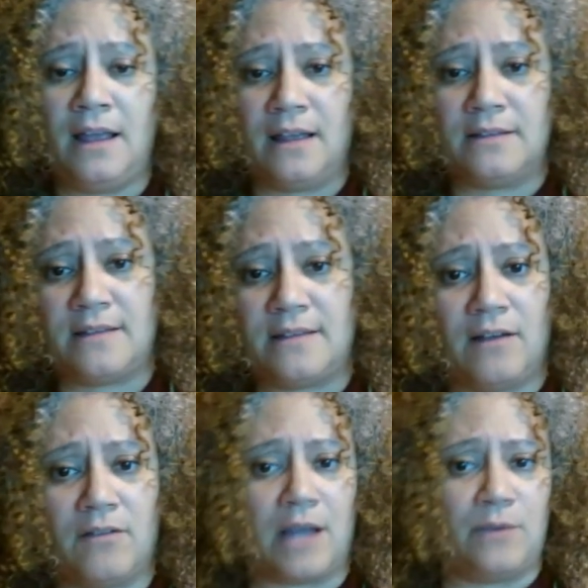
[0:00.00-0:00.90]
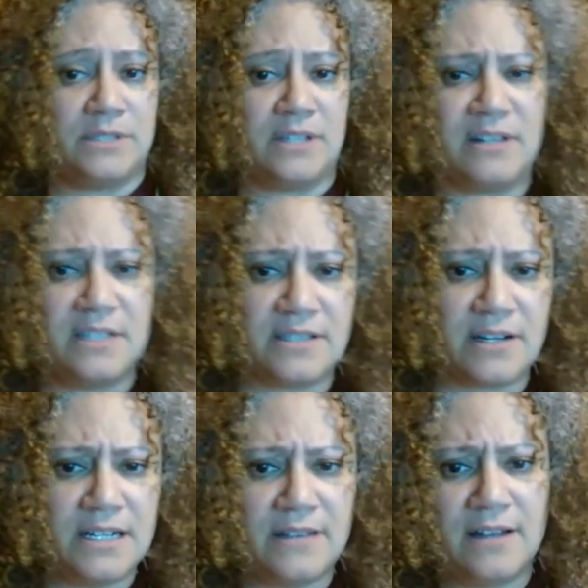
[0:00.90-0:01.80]
and say, okay, is there
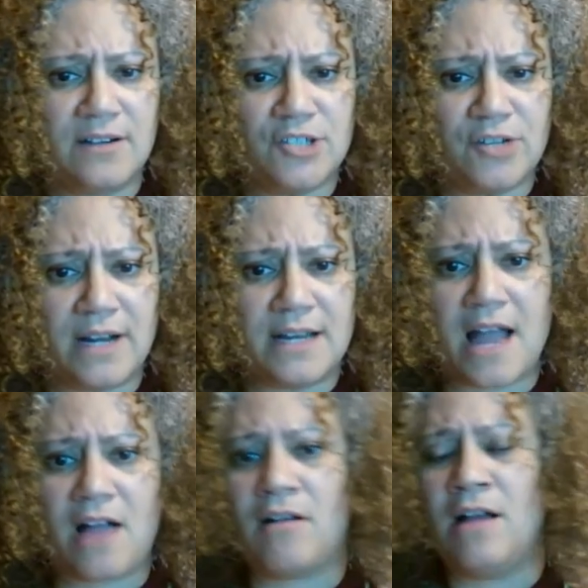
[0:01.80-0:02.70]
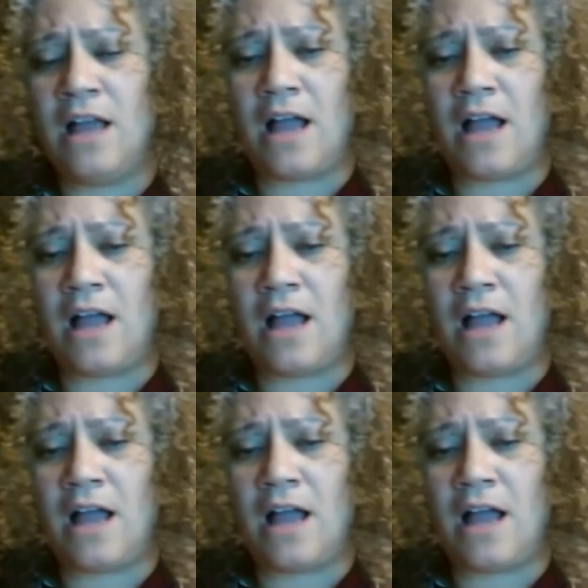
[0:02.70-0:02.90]
anything urgent right now?